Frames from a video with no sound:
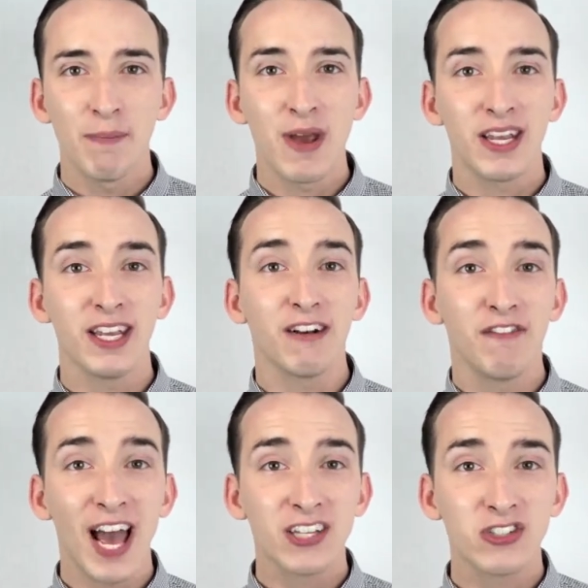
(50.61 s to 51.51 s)
making it
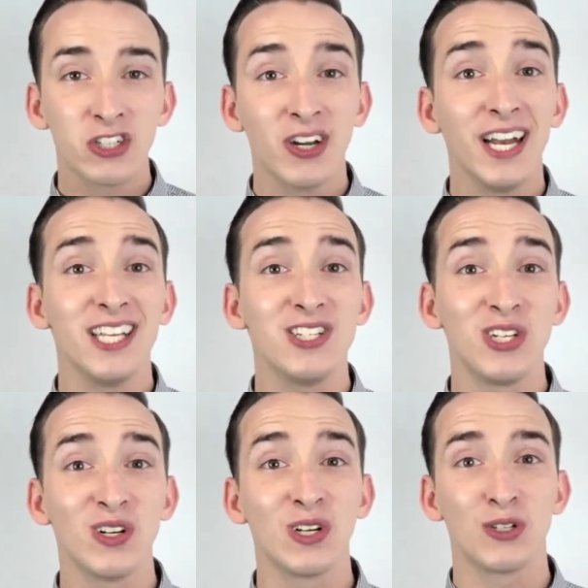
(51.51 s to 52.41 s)
faster and
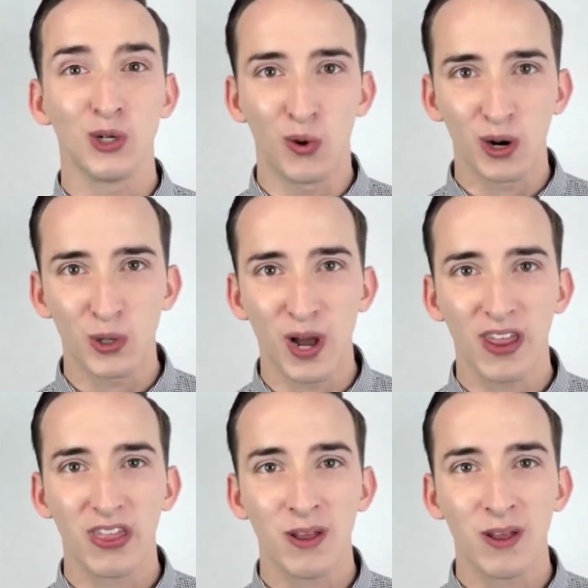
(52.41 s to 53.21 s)
easier to work with.